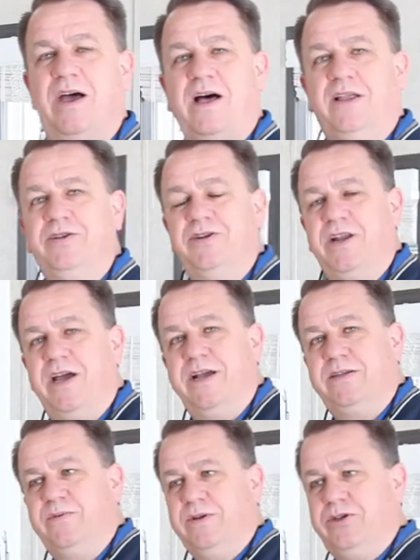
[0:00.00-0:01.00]
halogen
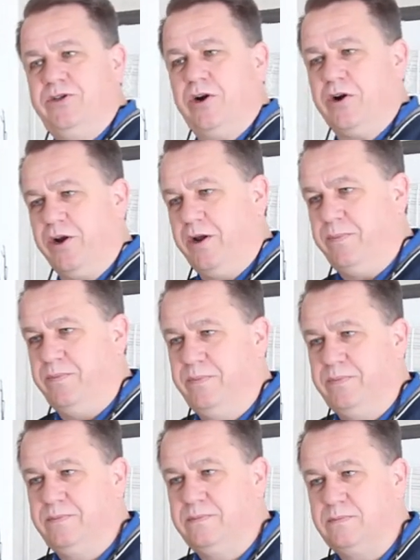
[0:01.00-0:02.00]
lights, which are going to
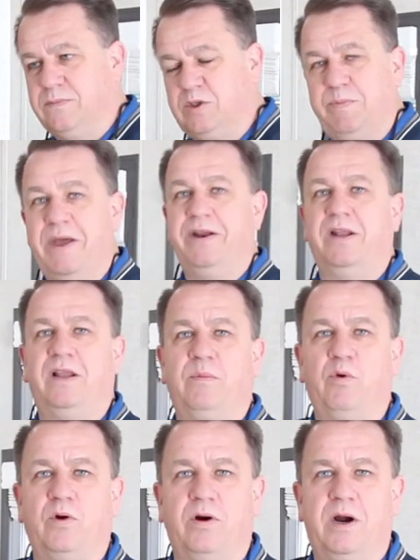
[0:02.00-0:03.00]
spend a little
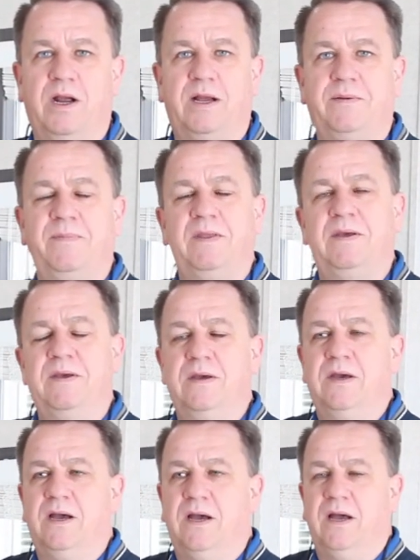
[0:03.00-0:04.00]
more
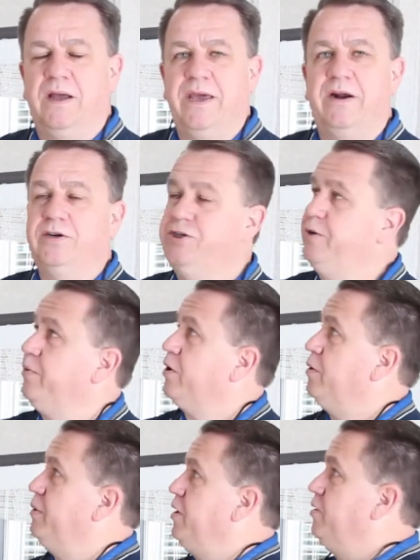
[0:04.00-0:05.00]
energy, we're
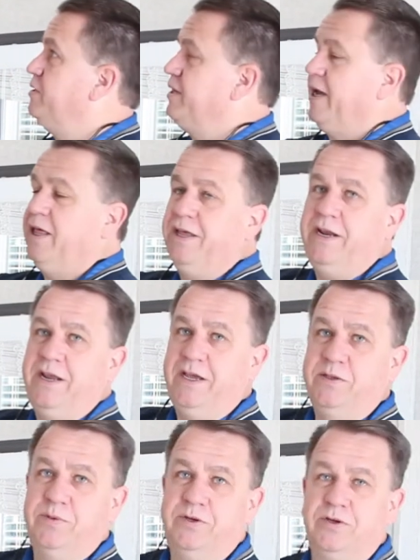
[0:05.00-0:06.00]
going to be using
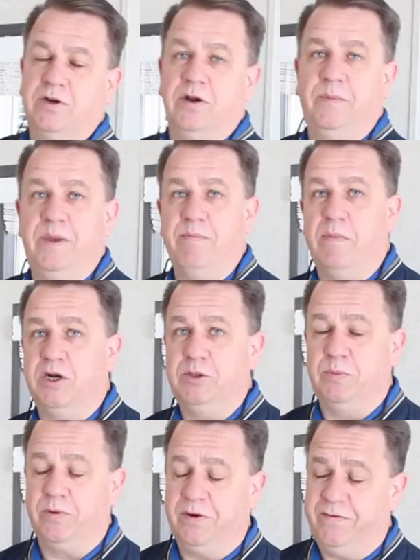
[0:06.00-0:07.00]
LEDs, which are going to be
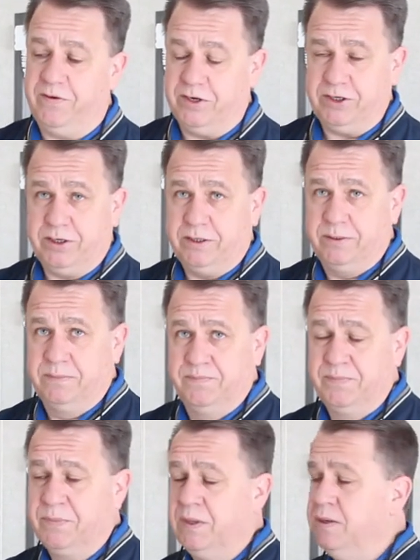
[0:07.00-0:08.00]
much more efficient.
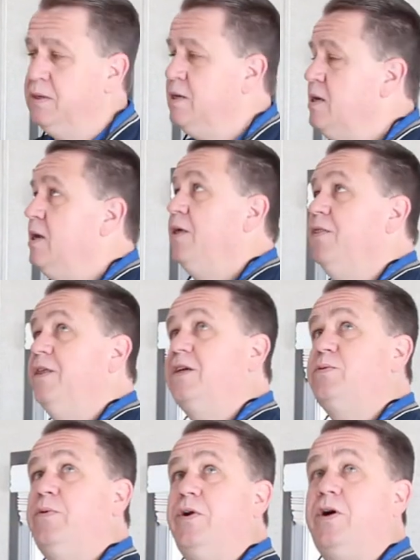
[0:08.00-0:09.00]

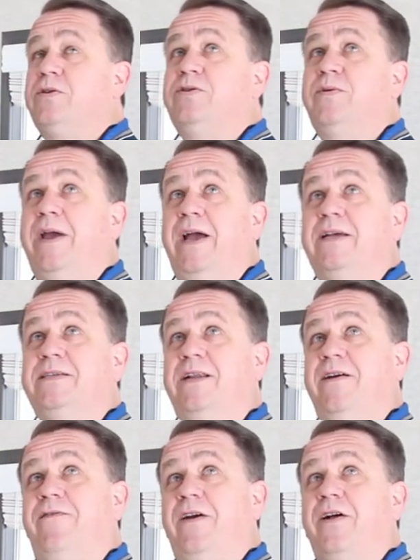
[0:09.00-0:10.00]
This one also has, and
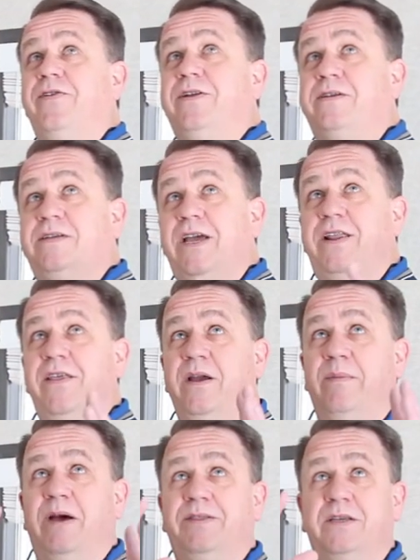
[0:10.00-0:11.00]
I failed to say anything
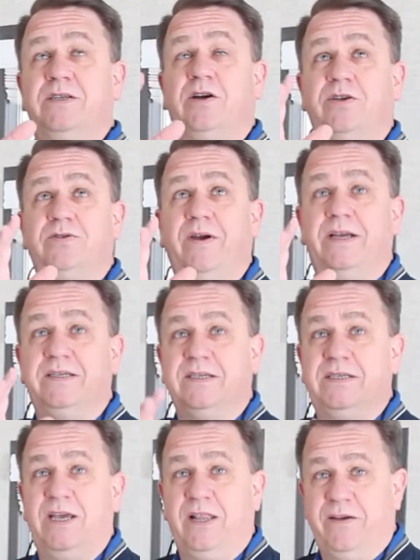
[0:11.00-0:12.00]
about this, also has the
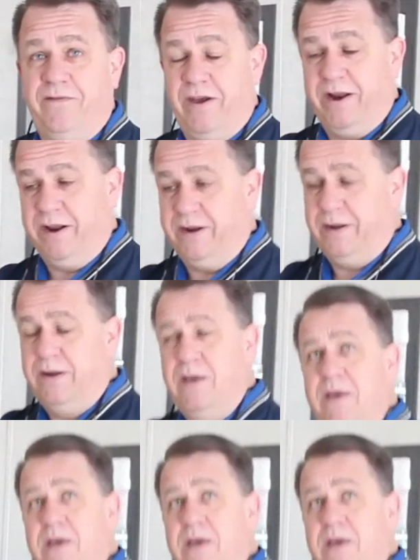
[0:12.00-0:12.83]
ceiling fan in it.